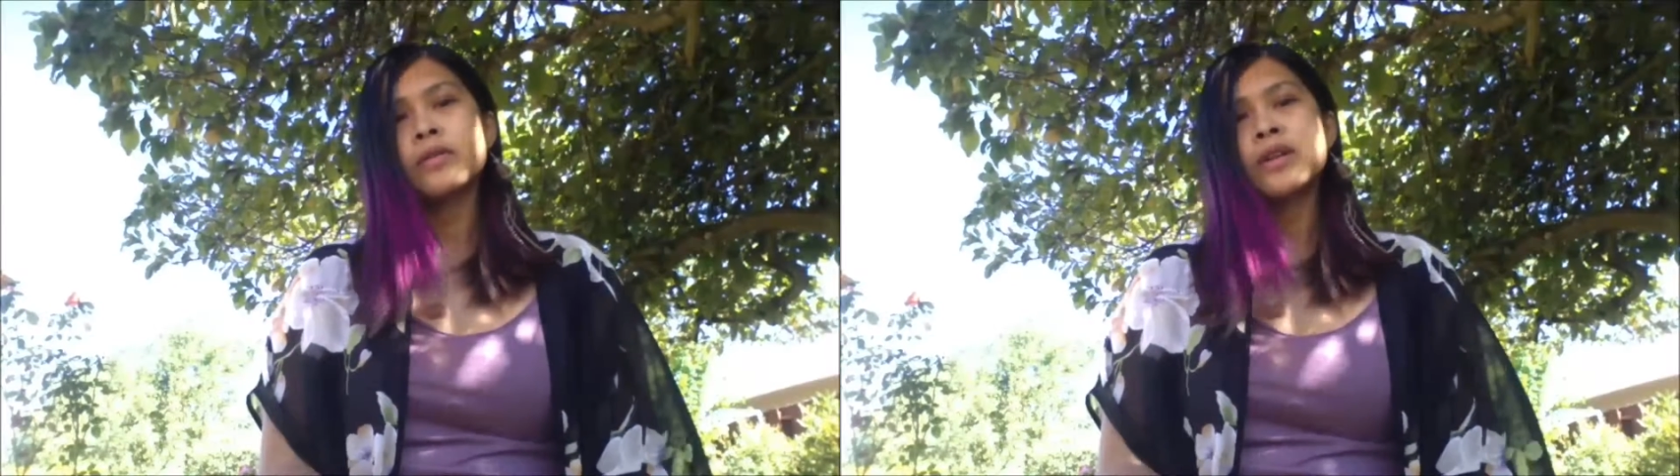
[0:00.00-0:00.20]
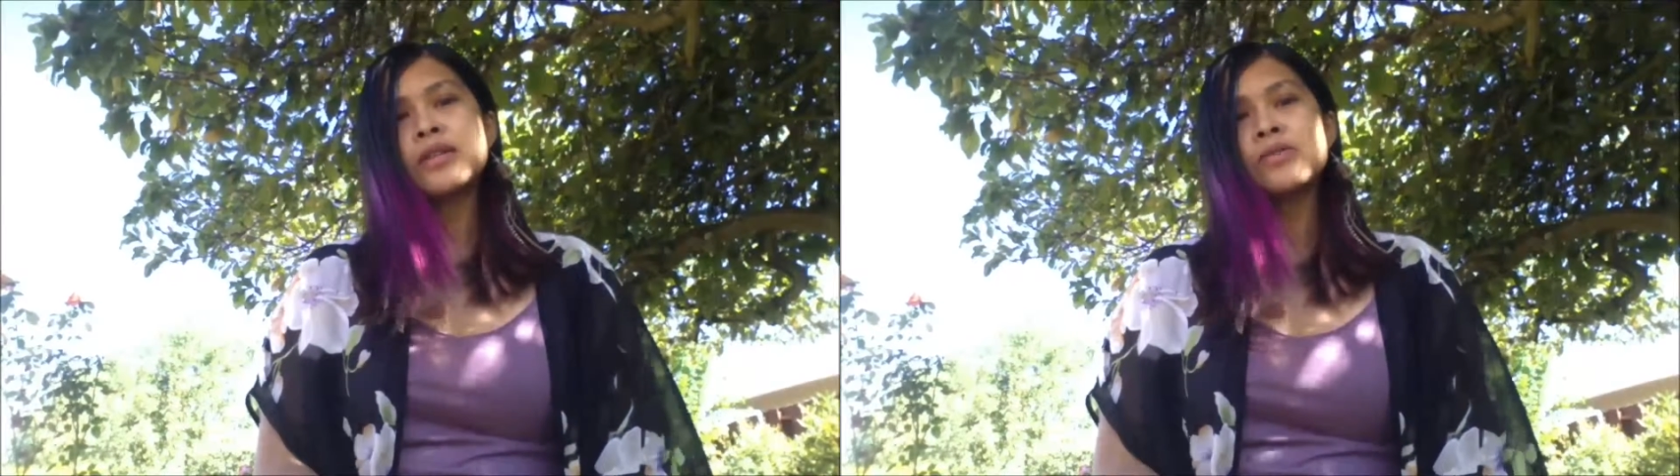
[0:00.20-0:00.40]

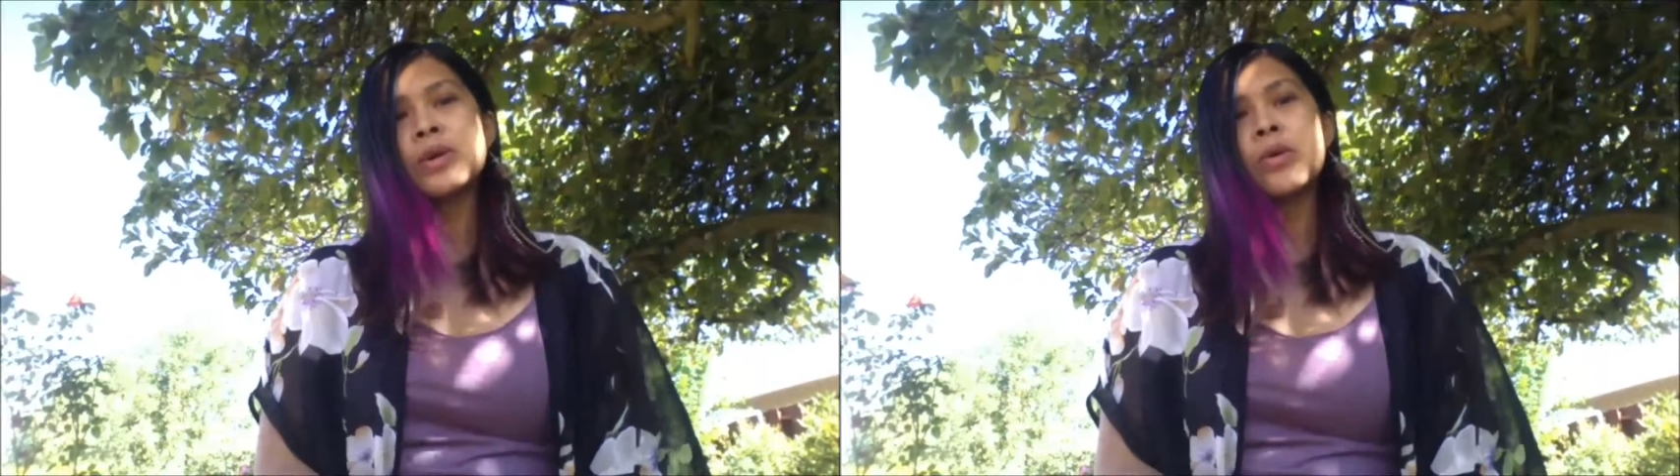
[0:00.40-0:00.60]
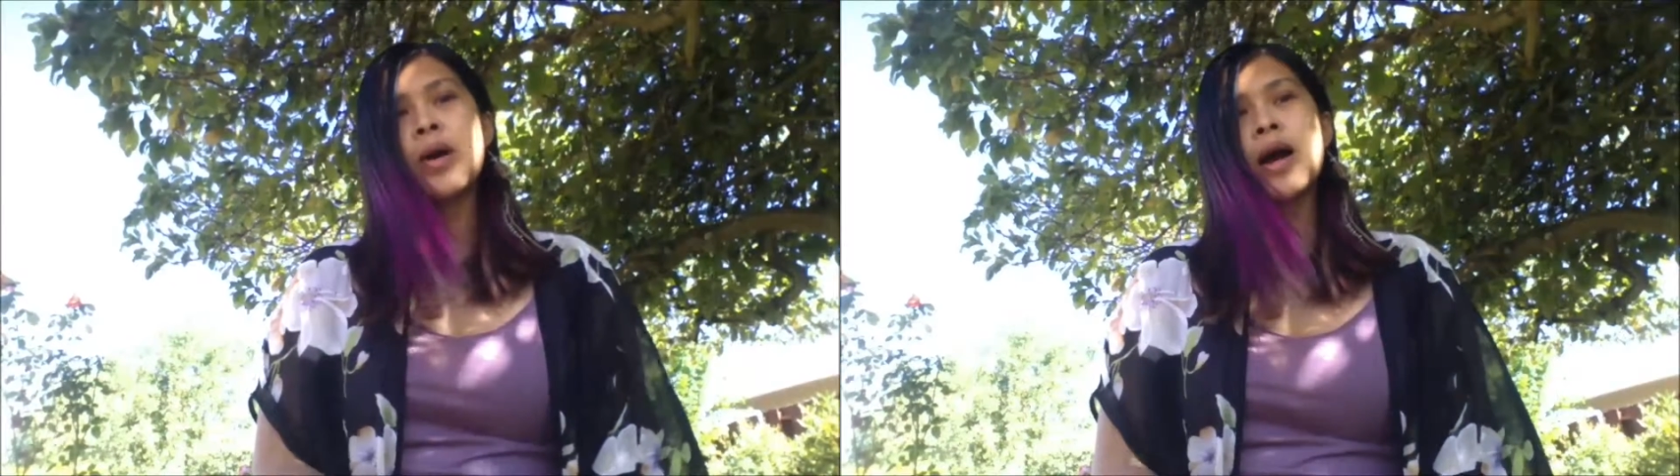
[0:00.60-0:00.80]
does
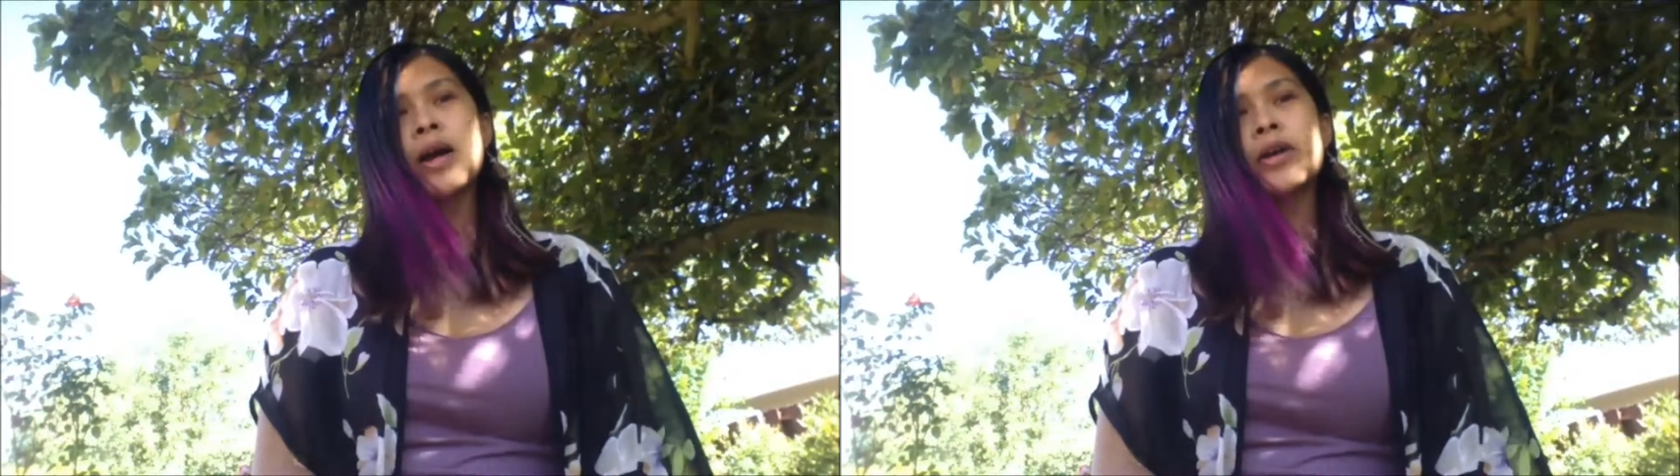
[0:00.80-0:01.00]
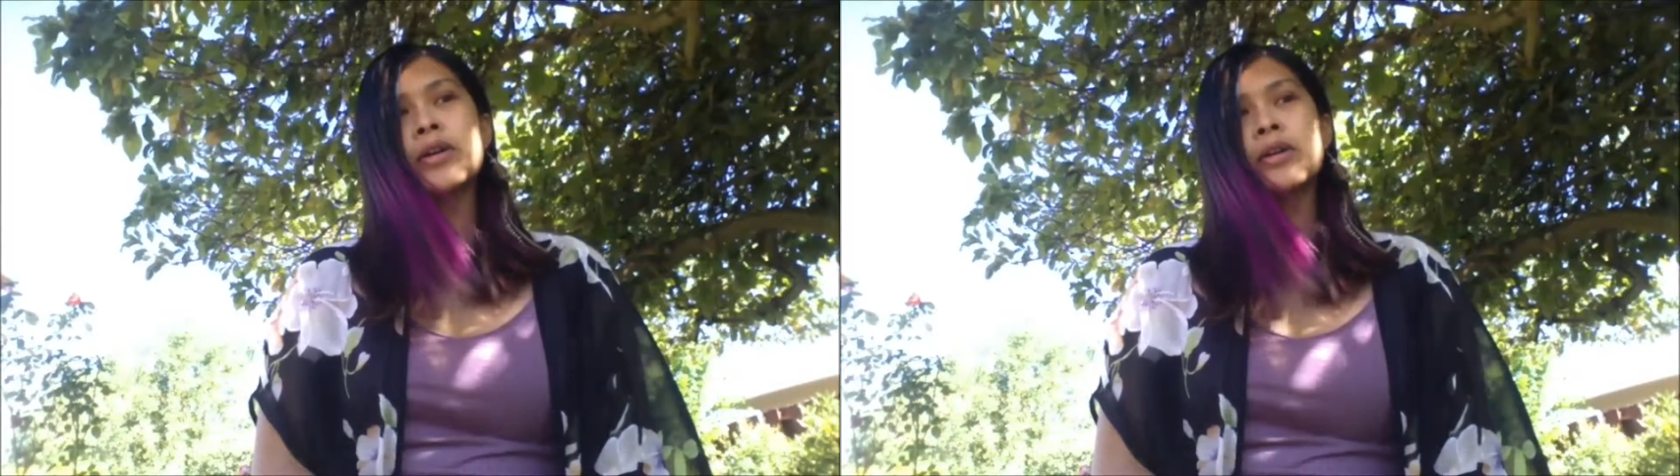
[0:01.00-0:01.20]

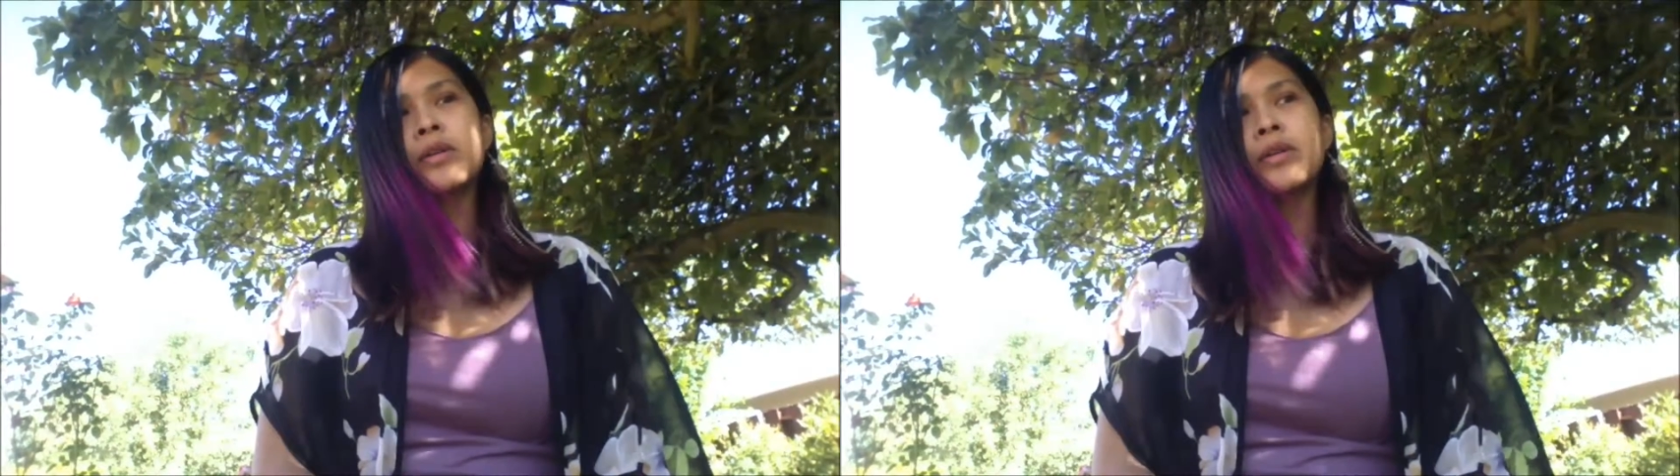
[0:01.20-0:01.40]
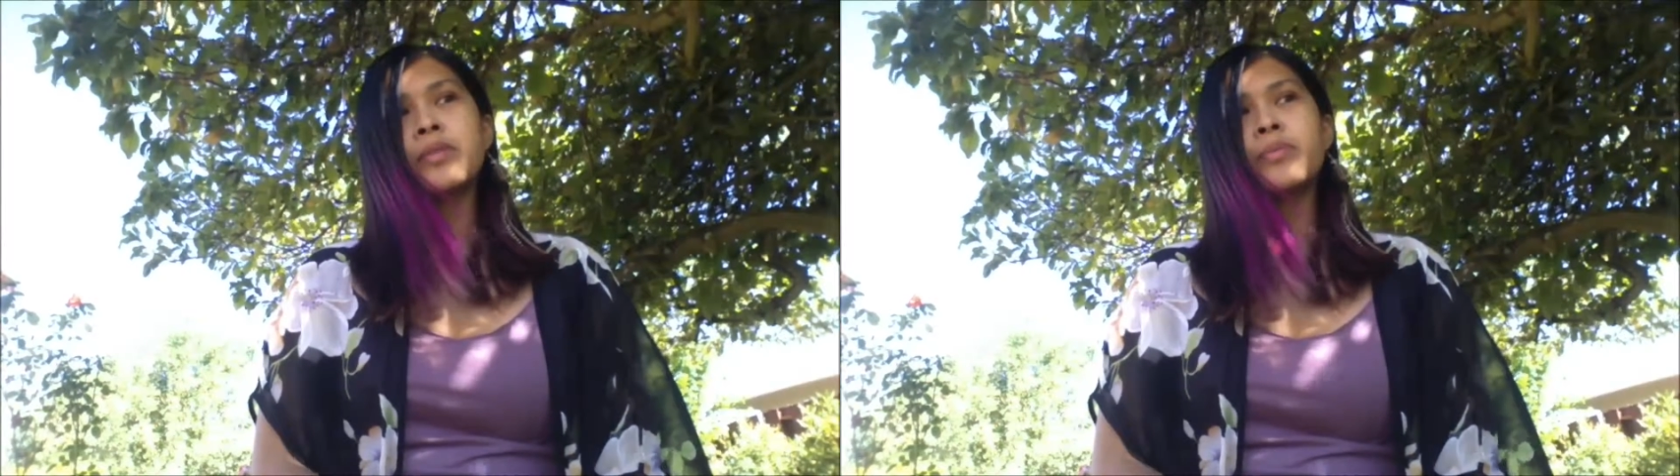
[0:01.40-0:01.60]
require
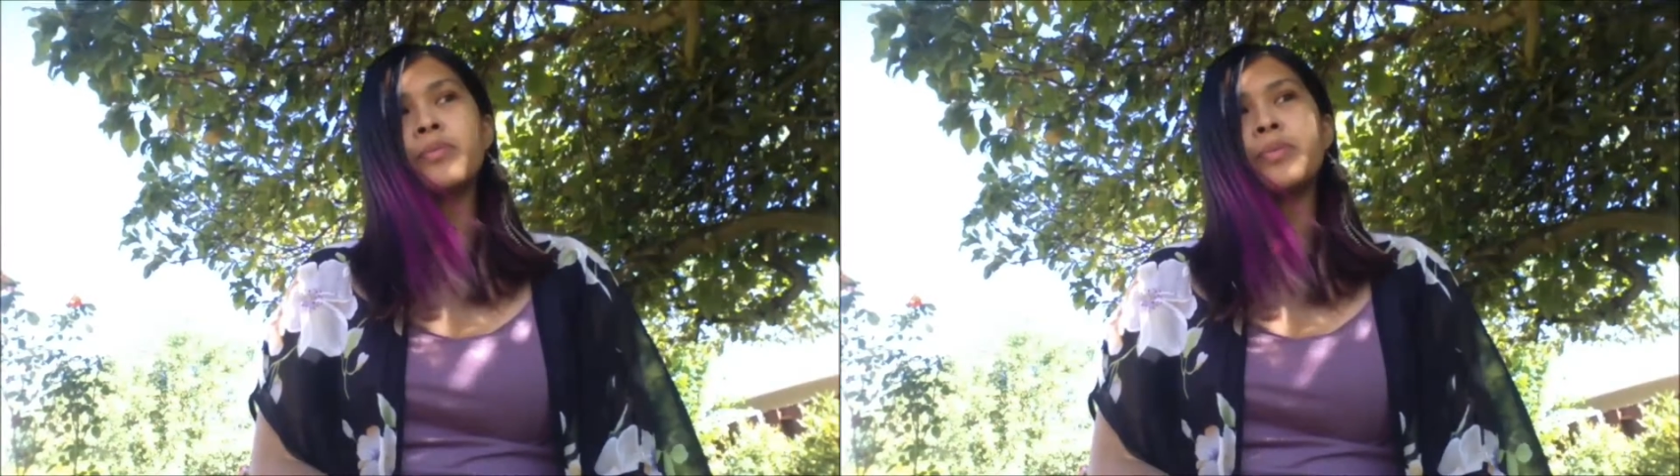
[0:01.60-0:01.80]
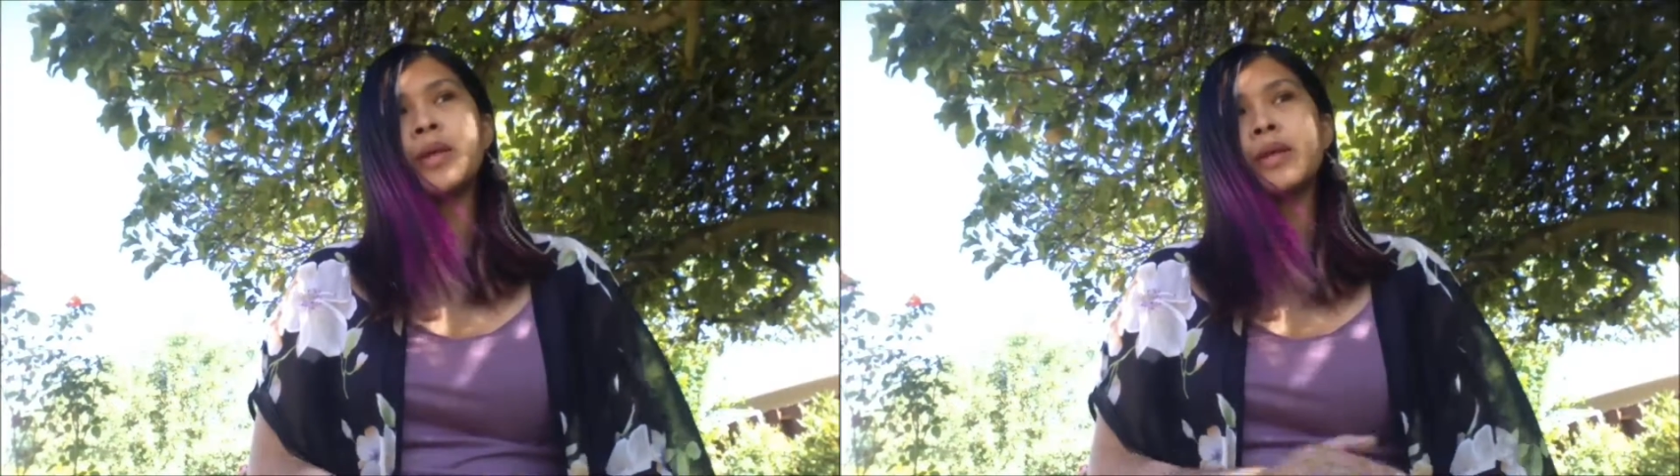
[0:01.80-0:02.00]

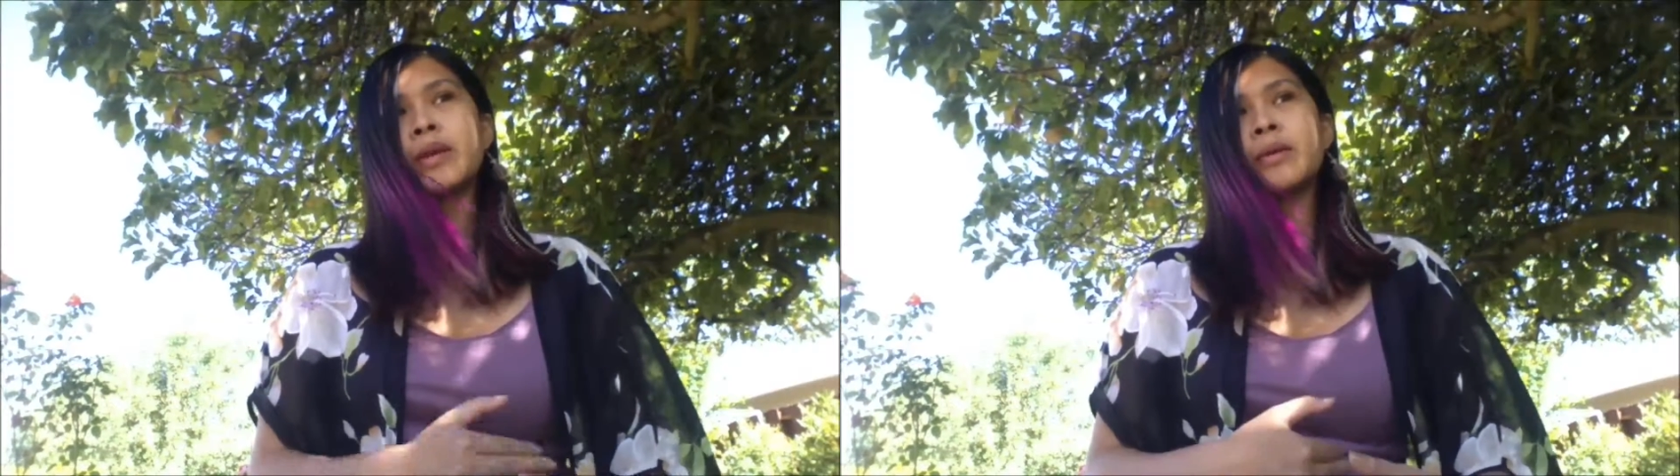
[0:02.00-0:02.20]
being